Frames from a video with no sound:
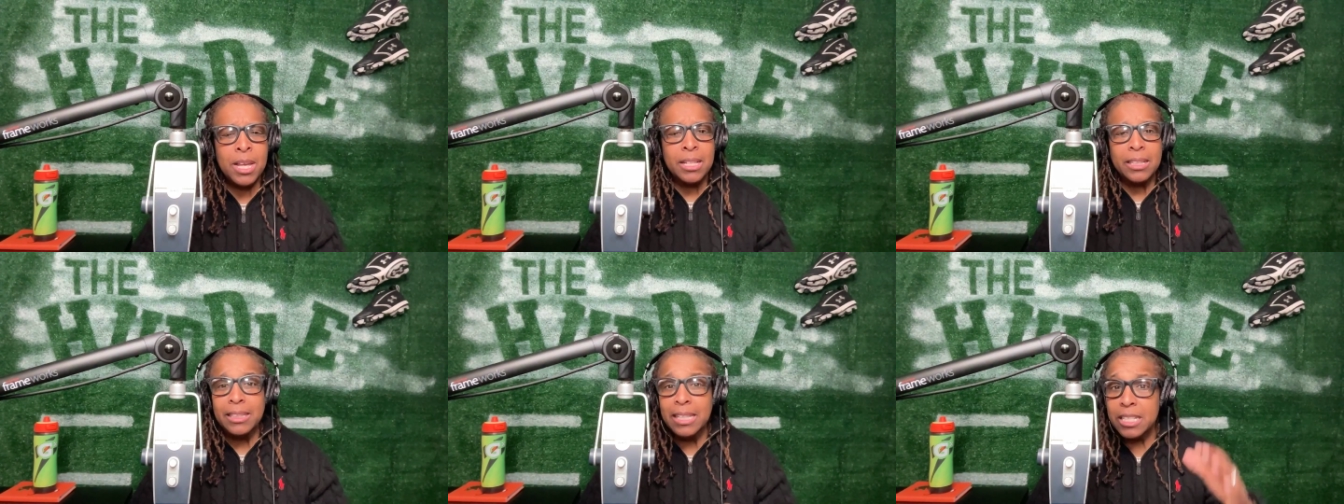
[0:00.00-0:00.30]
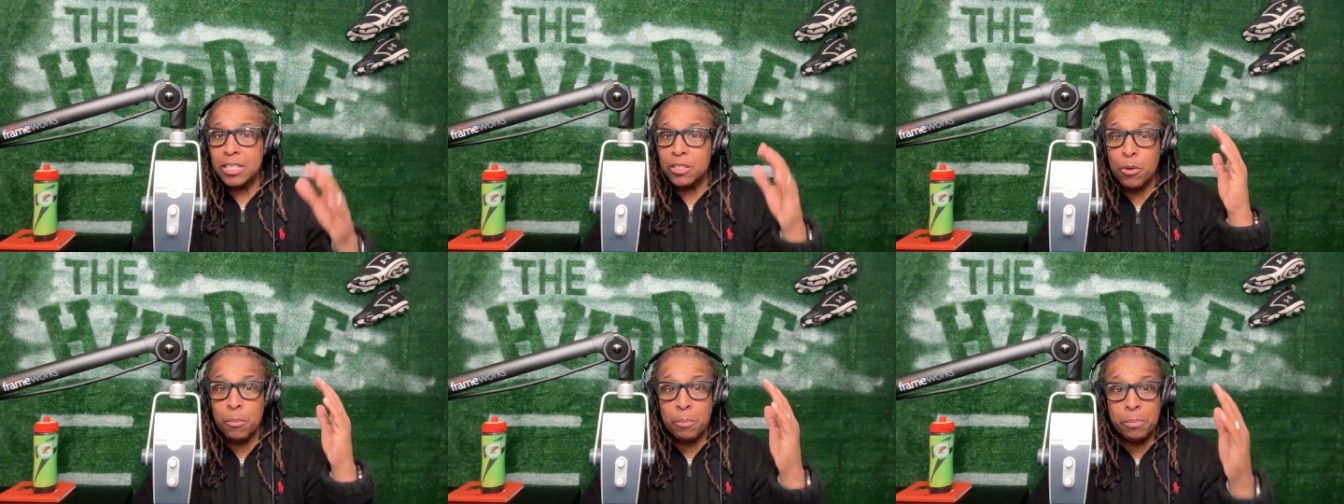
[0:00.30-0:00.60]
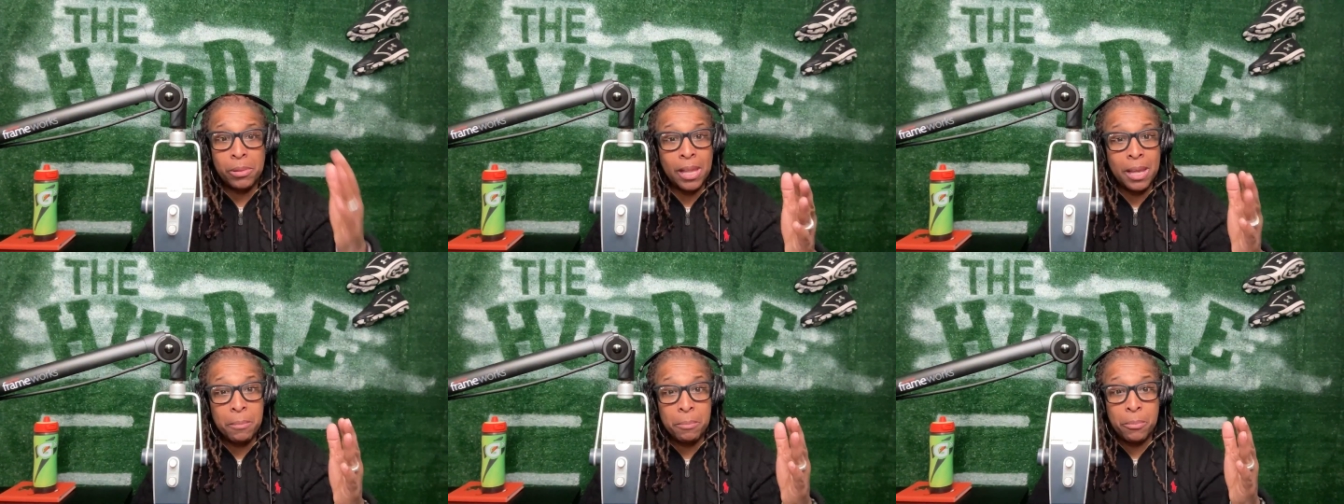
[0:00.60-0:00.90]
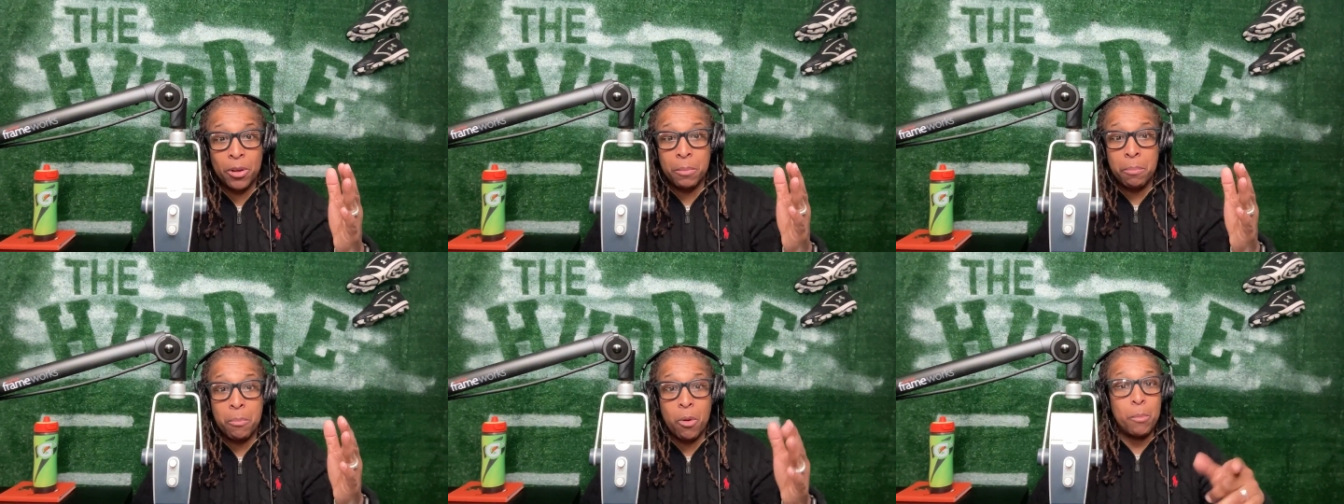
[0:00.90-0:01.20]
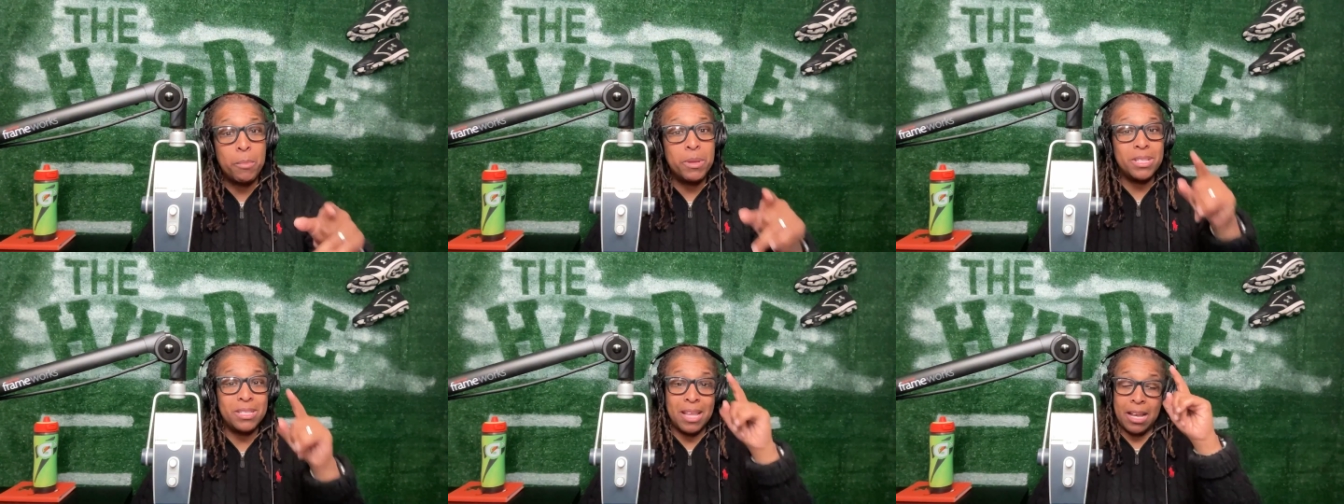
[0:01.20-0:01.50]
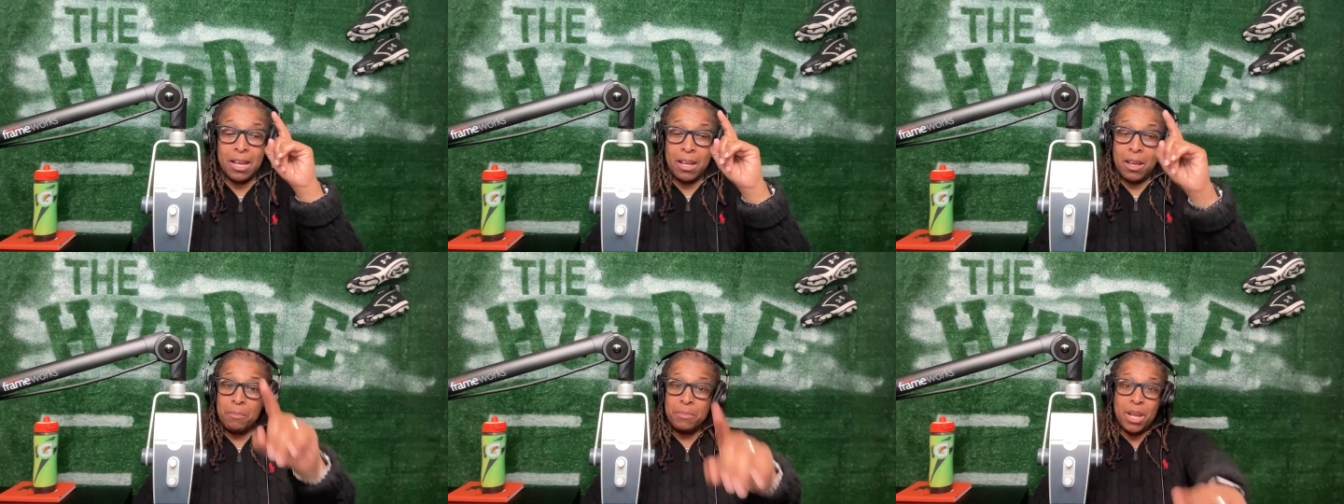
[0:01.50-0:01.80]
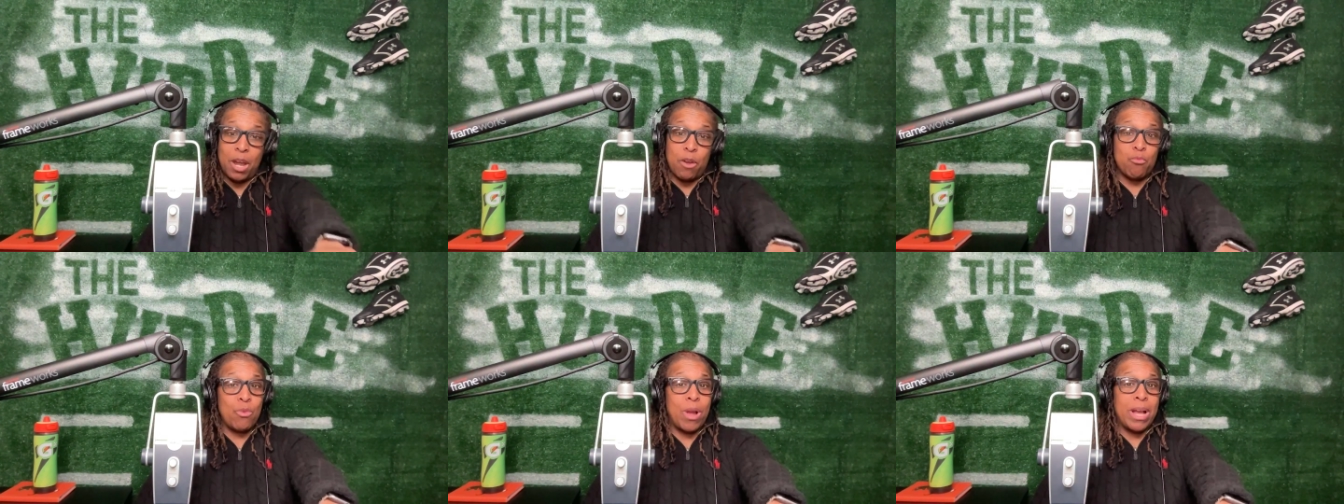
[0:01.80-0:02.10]
listener playbook moments that come
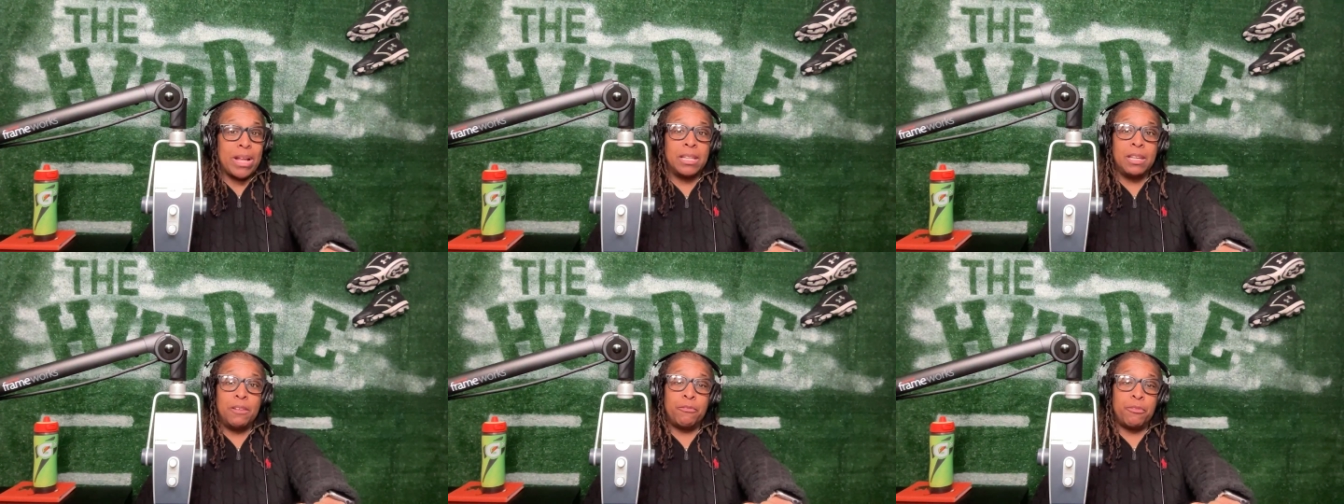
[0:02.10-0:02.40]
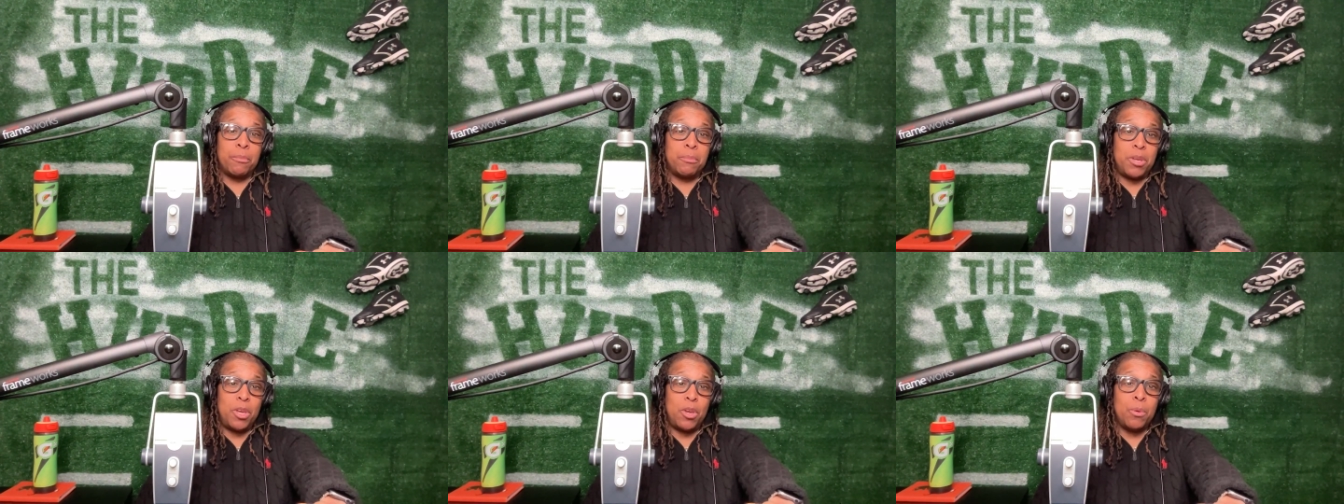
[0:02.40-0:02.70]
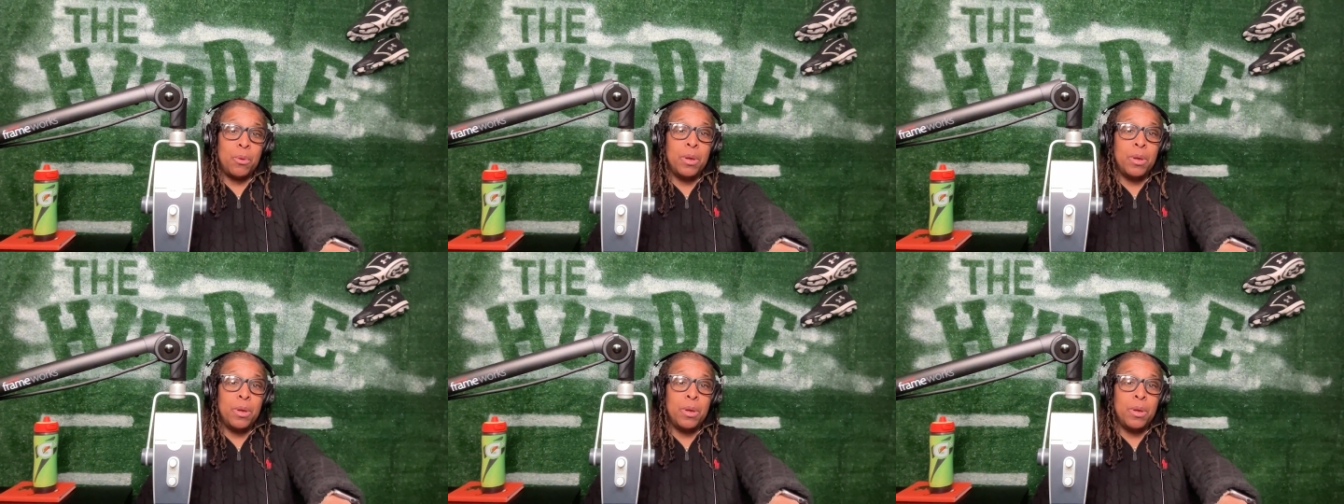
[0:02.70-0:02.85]
directly from you.